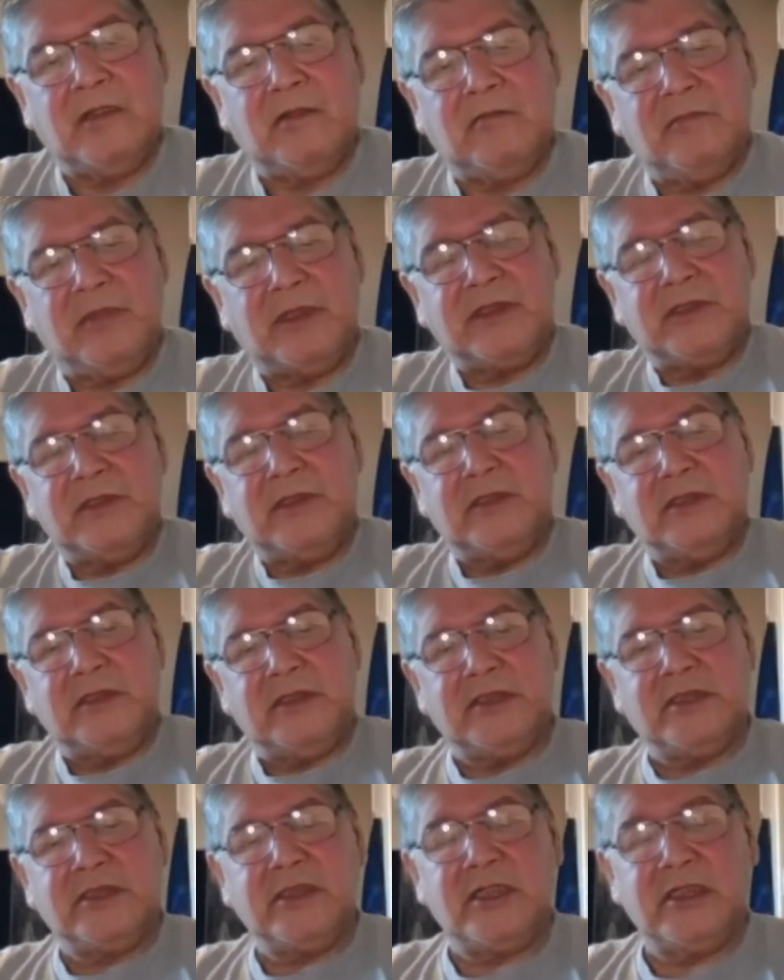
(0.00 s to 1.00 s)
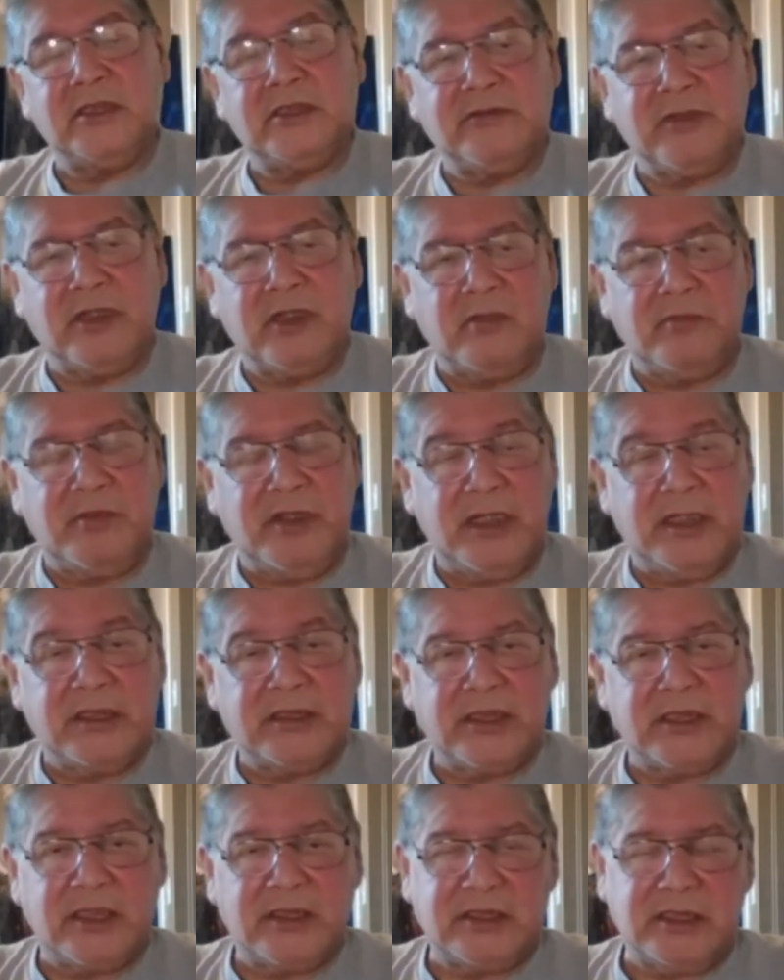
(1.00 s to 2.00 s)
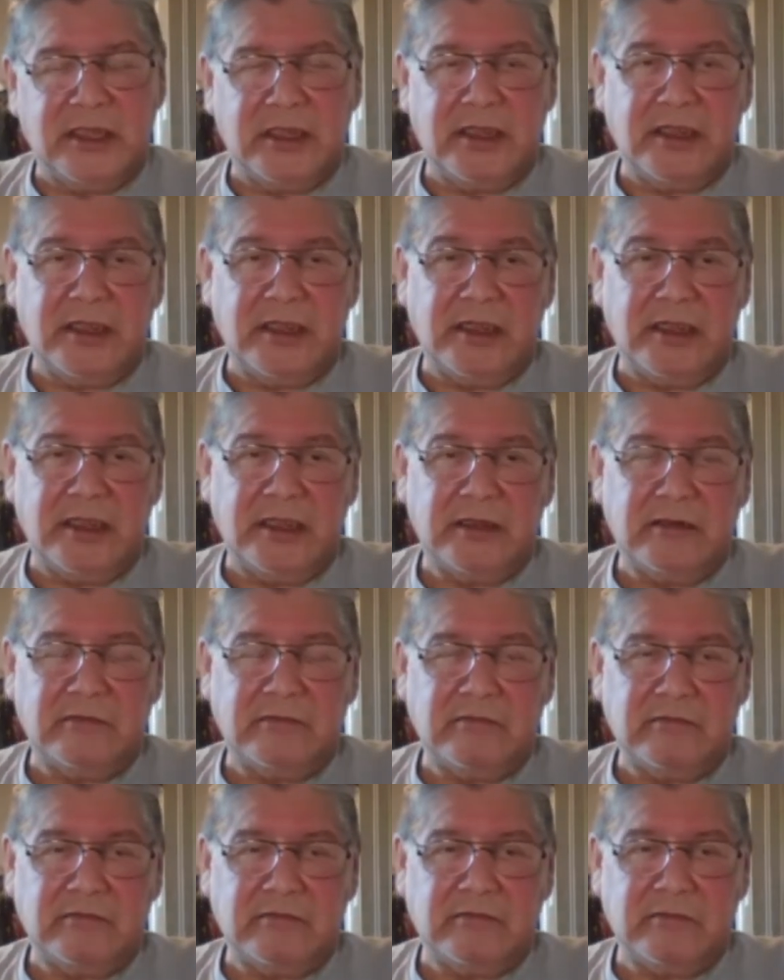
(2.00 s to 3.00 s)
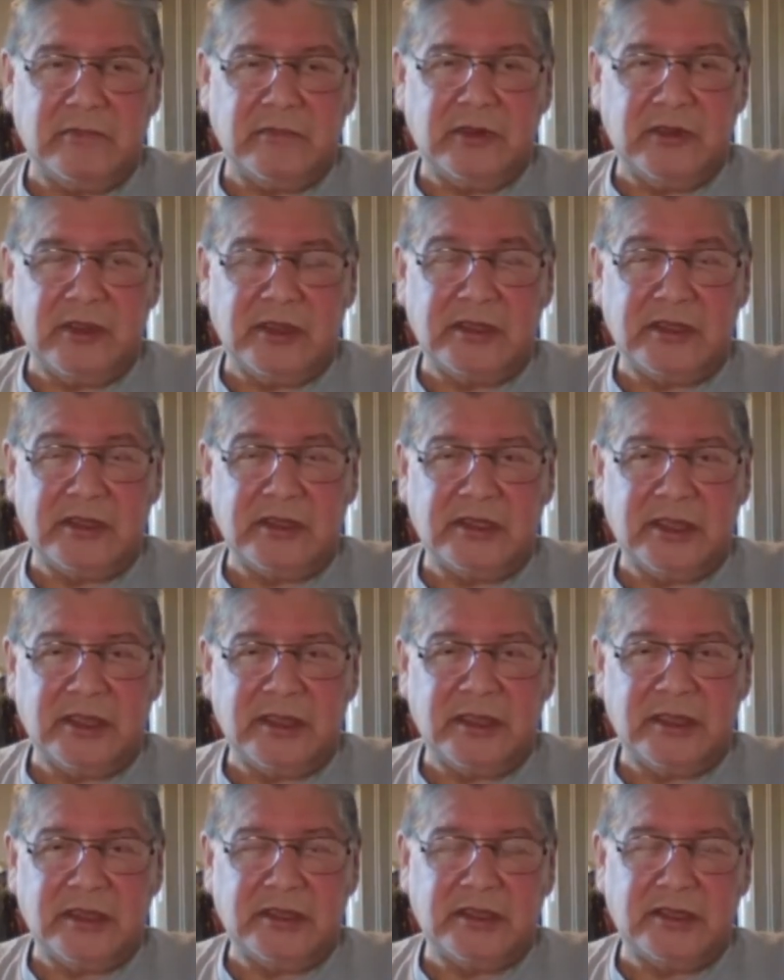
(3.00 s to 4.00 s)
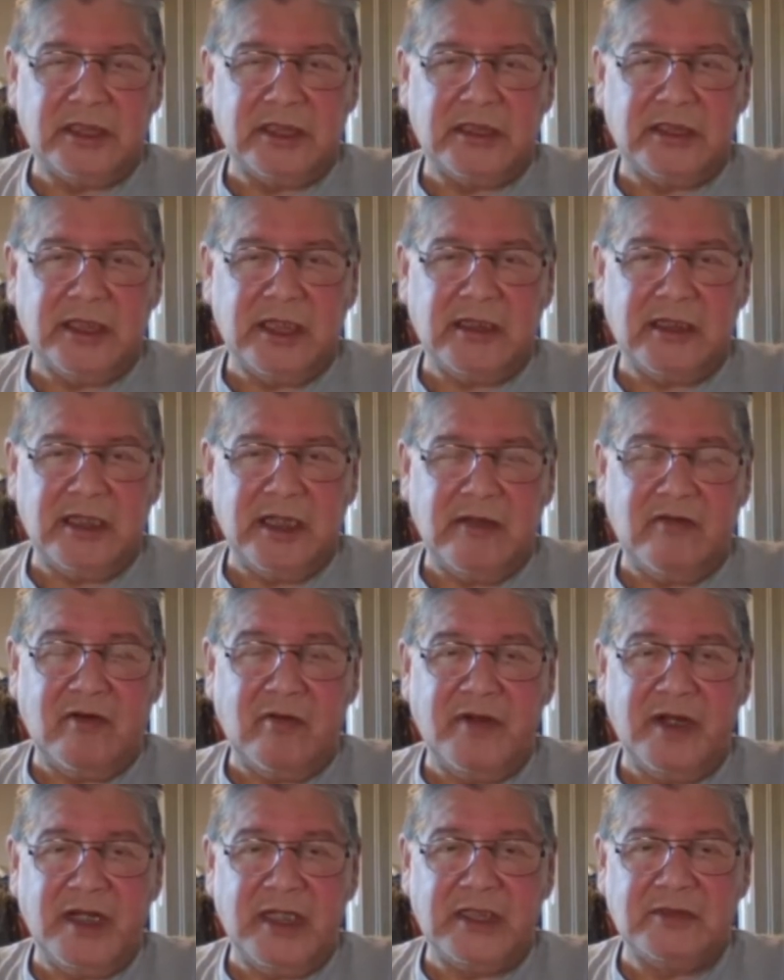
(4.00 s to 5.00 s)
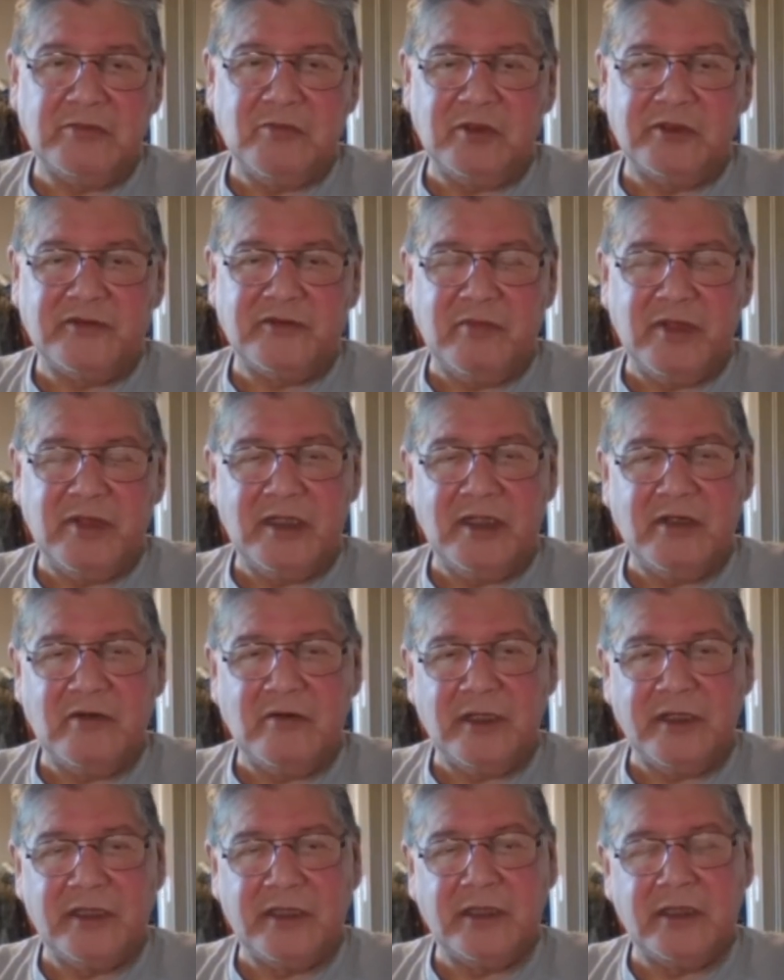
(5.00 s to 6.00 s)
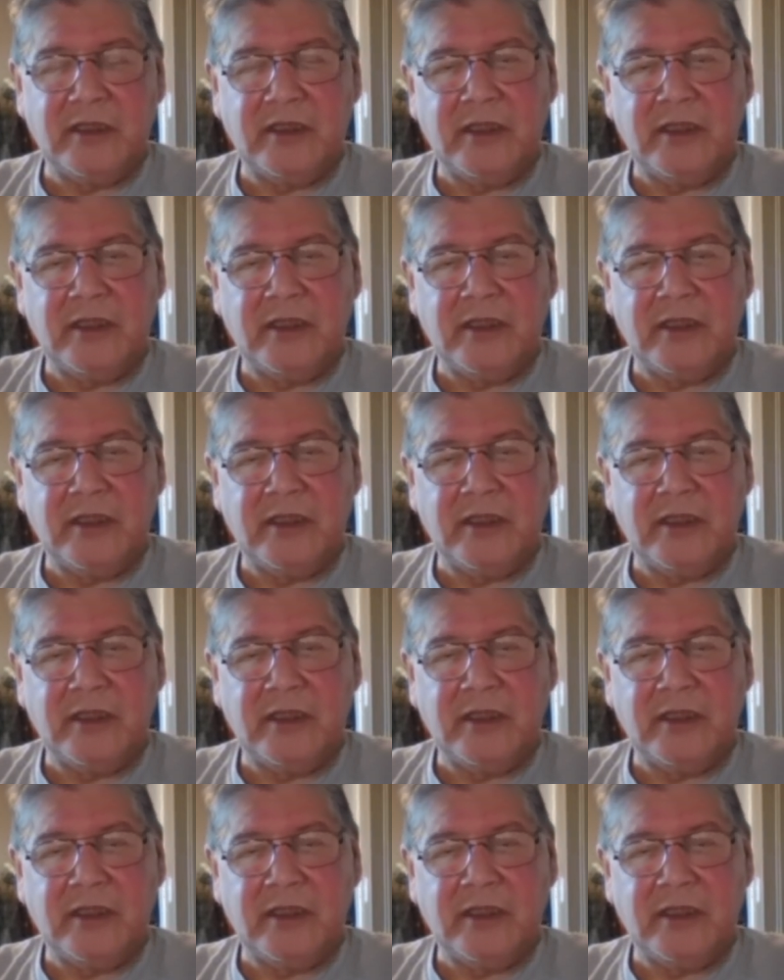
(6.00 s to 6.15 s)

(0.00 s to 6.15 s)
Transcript: But the stars we're going to be discussing are uh, not the stars that, that everybody's most familiar with.